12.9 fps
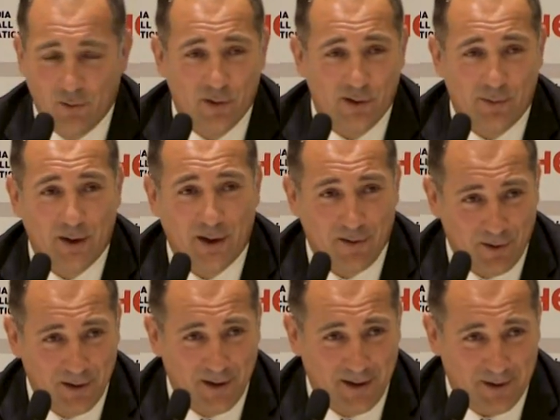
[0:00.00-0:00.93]
We speak
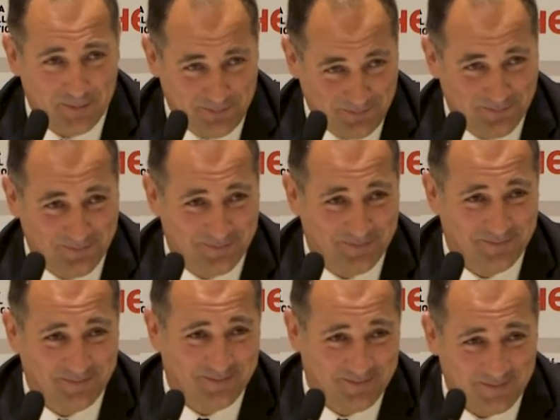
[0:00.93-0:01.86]
every day.
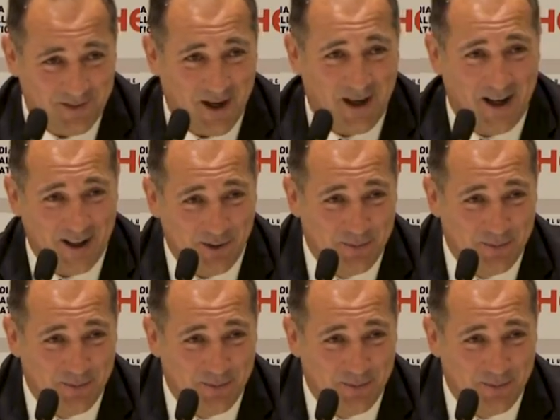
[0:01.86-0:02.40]
I